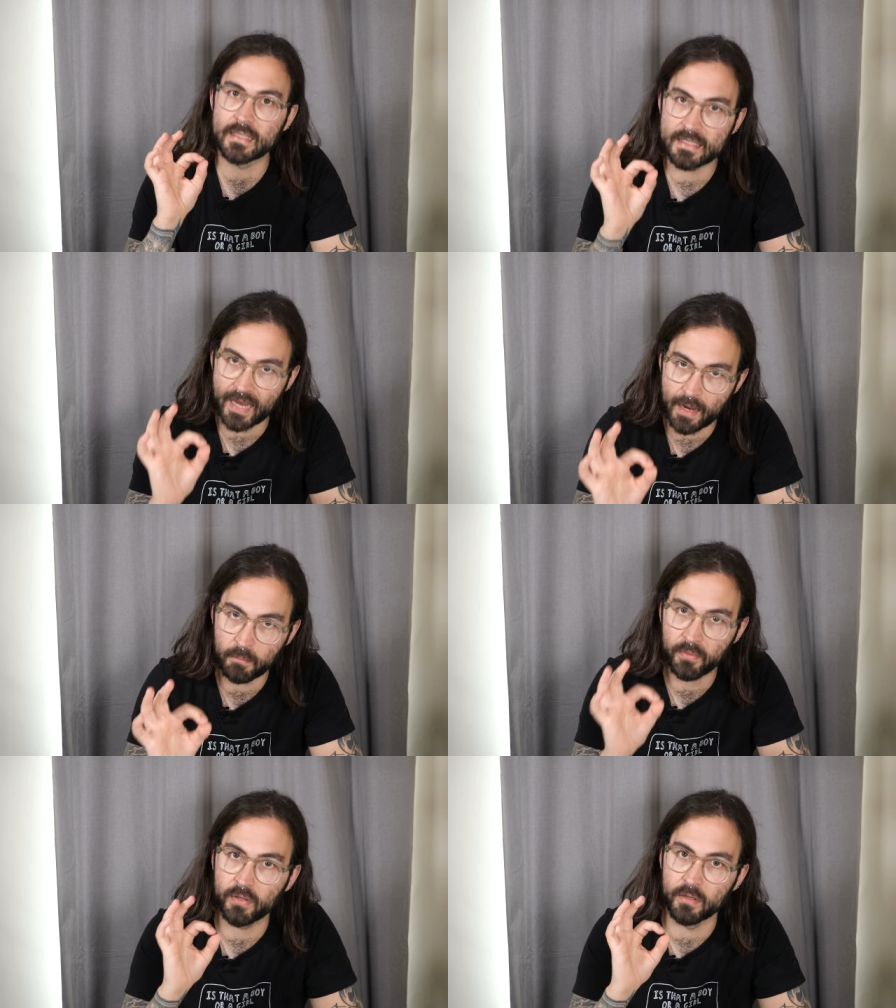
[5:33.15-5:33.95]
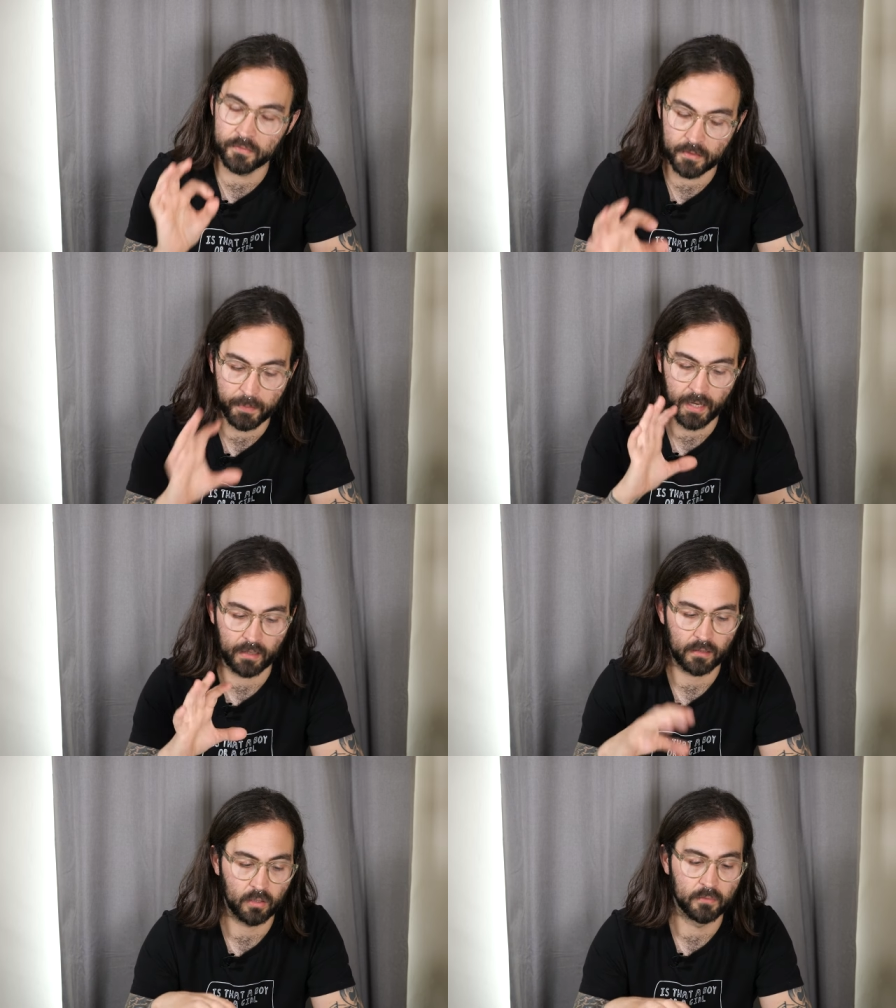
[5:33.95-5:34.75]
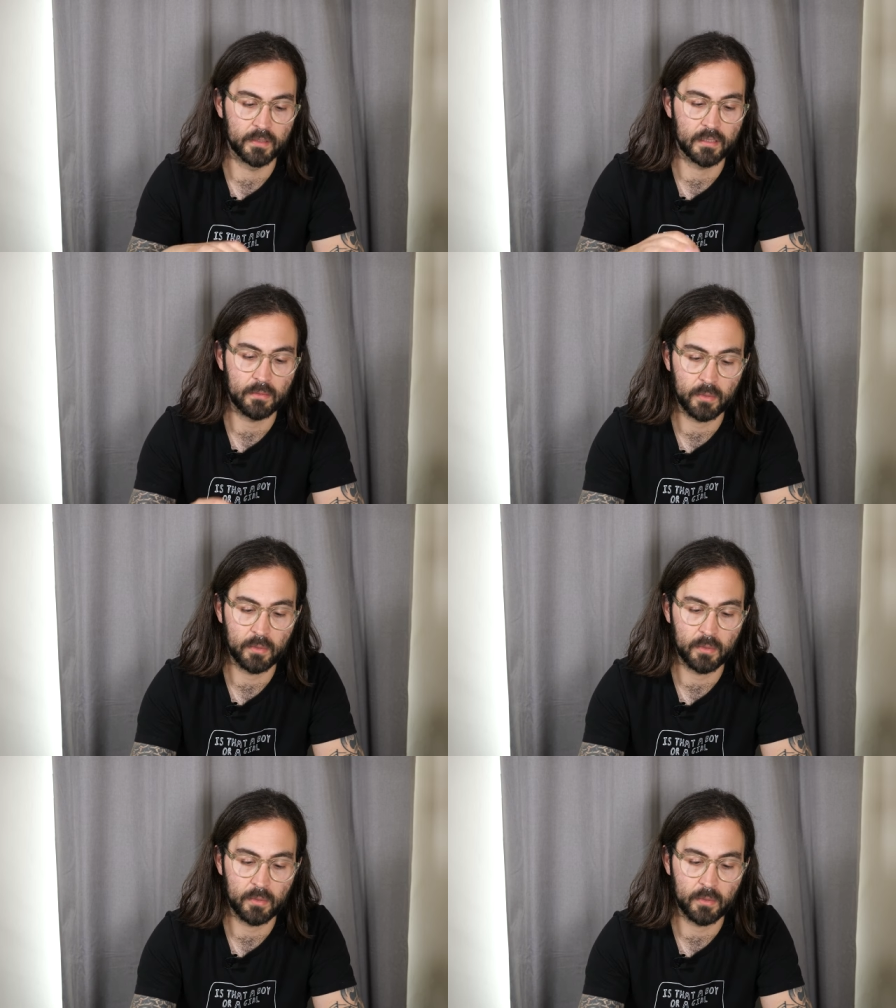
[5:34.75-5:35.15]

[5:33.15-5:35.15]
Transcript: depth of the pack. Obviously,